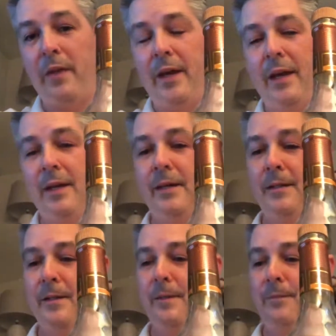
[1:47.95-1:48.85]
there
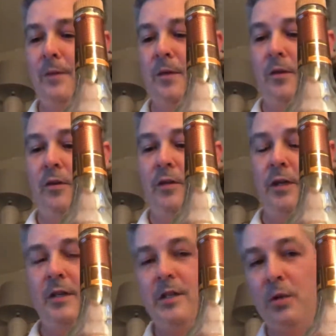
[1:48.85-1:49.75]
on the
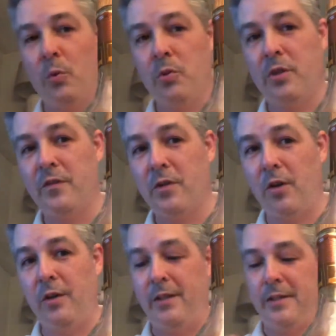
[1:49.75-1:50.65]
east coast of
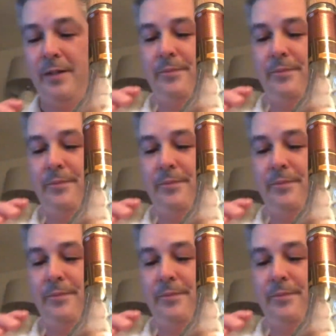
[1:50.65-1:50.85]
Scotland.